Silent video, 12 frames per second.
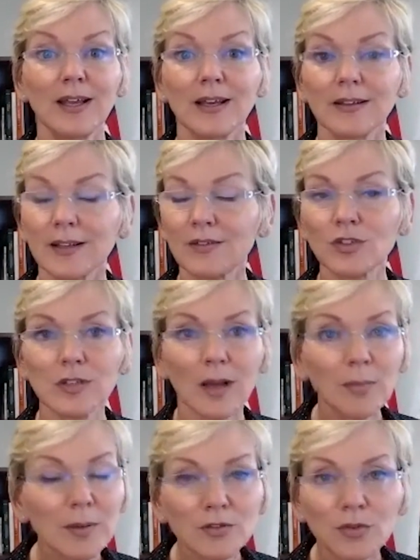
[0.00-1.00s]
And that's
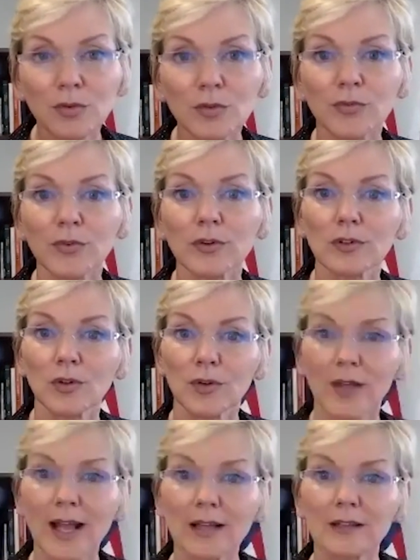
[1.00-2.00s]
doubly true for
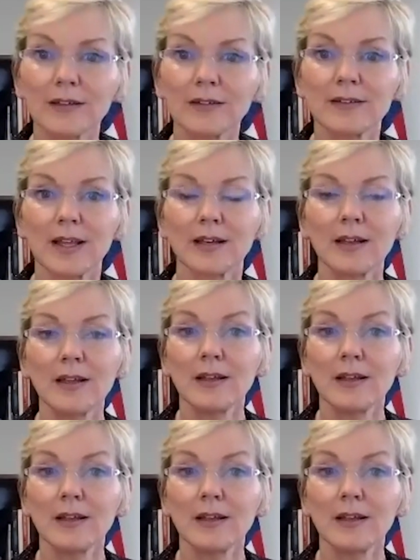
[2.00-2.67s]
localities that